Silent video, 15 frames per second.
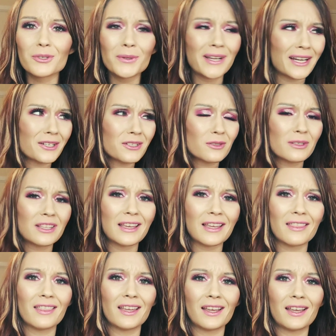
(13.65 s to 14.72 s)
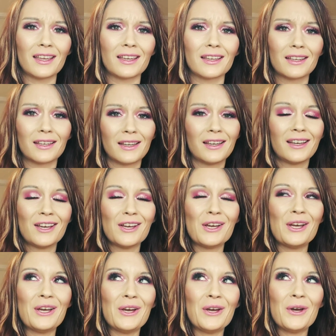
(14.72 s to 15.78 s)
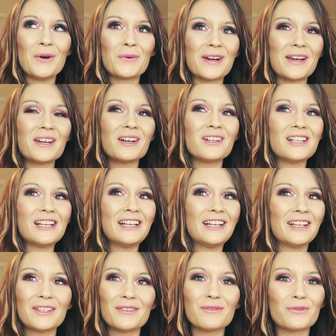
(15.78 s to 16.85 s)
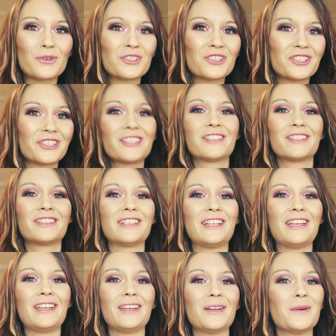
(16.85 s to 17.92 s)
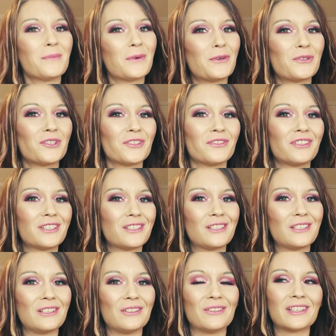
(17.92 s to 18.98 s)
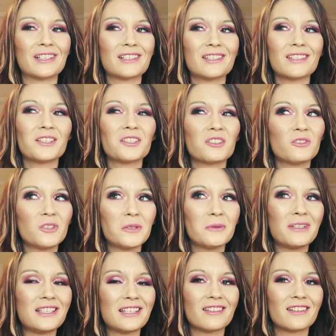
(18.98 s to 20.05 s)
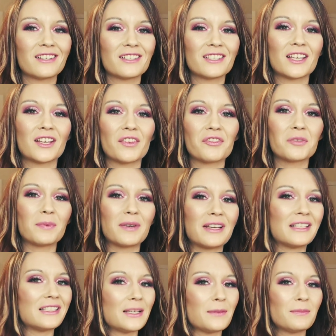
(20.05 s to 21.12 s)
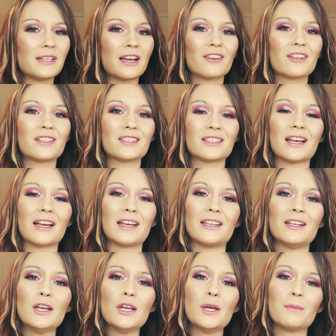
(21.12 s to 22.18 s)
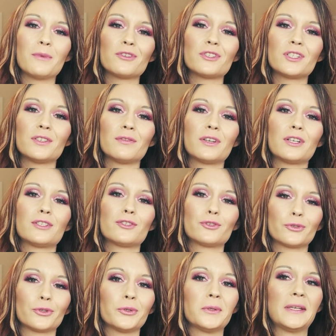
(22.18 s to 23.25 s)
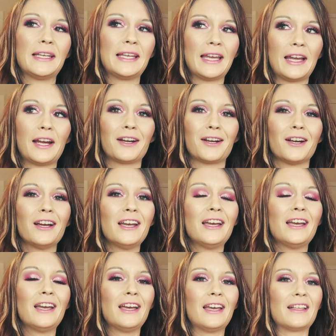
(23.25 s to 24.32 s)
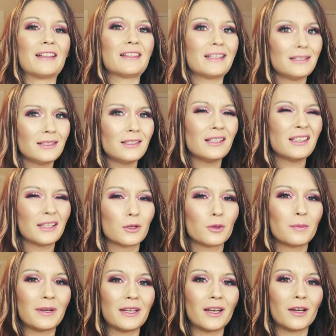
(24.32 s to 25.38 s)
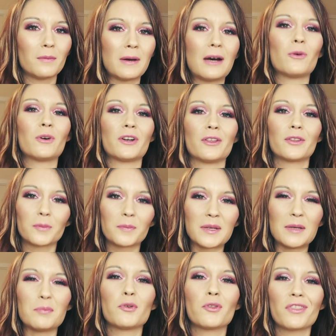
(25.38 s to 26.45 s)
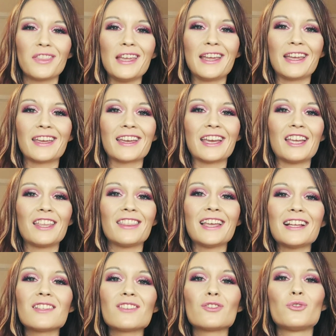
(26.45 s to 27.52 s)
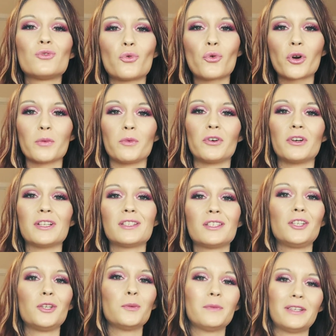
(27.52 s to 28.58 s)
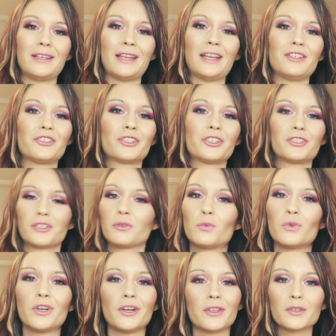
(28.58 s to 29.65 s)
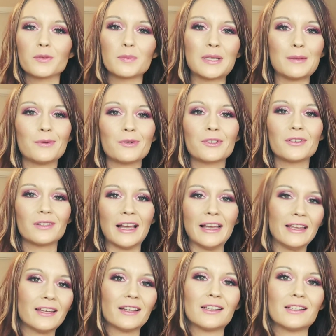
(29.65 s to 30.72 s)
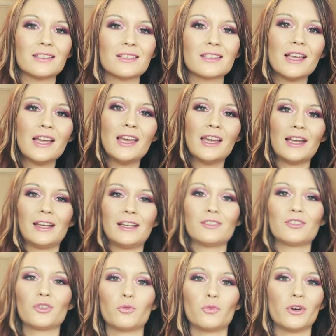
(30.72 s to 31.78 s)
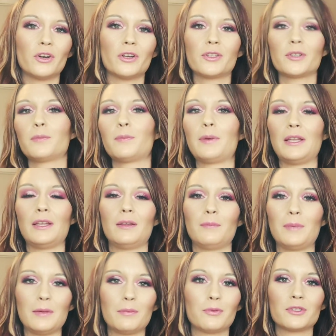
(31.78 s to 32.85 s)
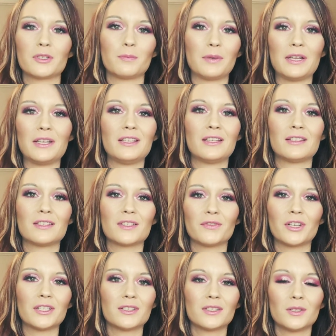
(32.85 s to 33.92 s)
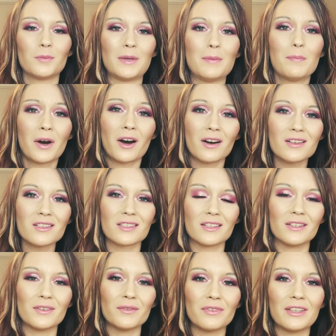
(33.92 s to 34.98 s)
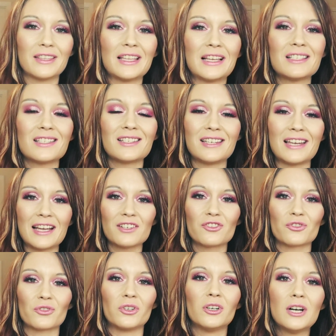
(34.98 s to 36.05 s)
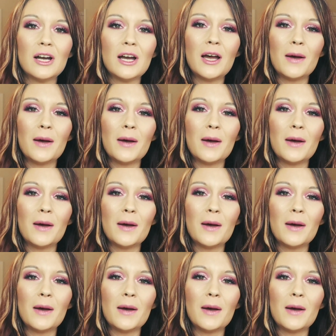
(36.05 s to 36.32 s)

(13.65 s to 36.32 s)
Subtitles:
Who cares what they think? Well, unfortunately, most of us do. That's the story we tell ourselves, but deep down inside, most of us truly care at least a little bit about what other people think. And that's normal. It's human nature to want other people to like us and to want other people's opinions of us to be positive, and that's natural.